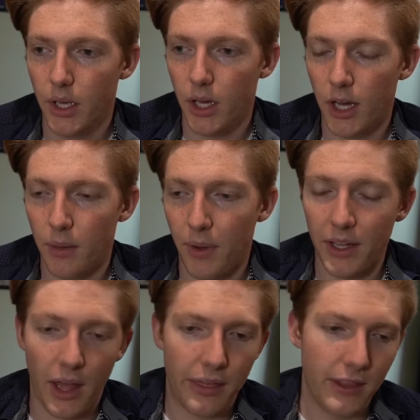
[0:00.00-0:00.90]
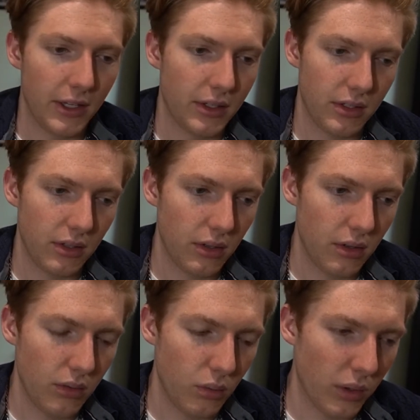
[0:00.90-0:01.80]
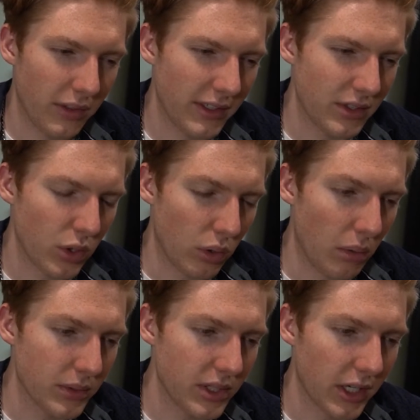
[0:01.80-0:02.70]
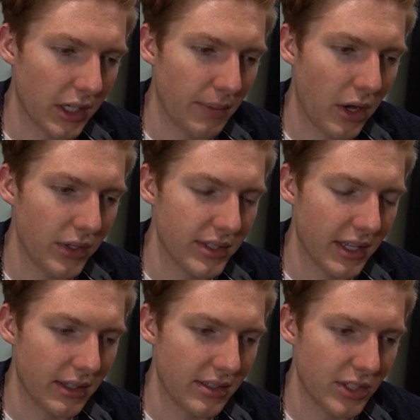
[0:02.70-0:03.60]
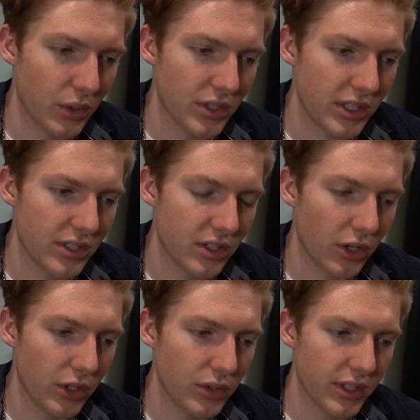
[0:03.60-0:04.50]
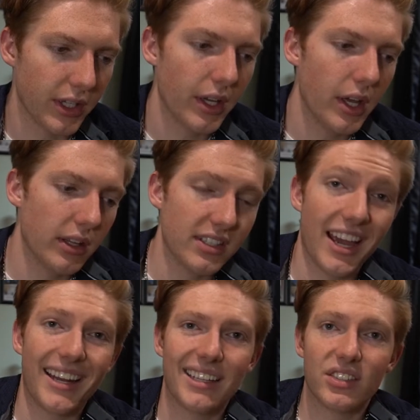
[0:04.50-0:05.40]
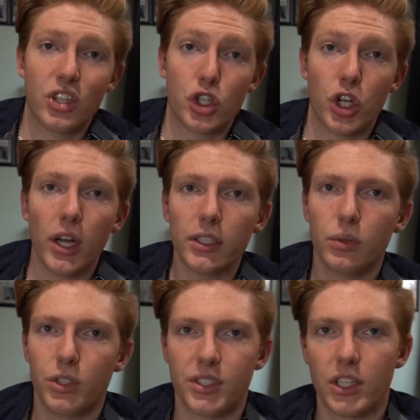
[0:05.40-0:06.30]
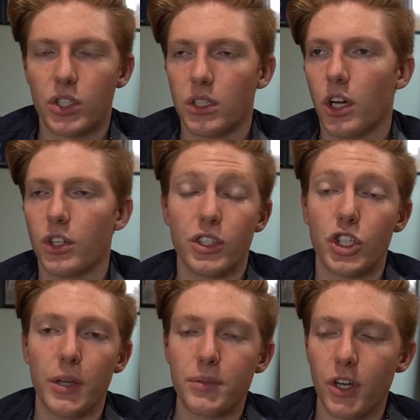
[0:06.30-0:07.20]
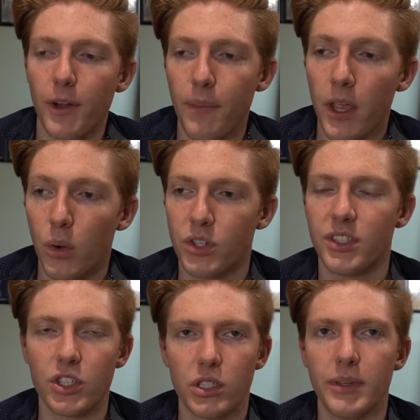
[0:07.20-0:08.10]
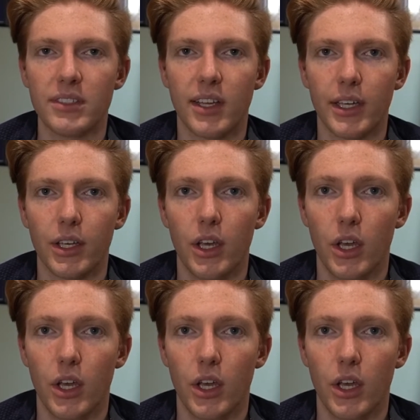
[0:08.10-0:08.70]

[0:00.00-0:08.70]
I think one thing that Tony Romo was talking about is that the Steelers need to start using the tight ends to chip, which essentially means like,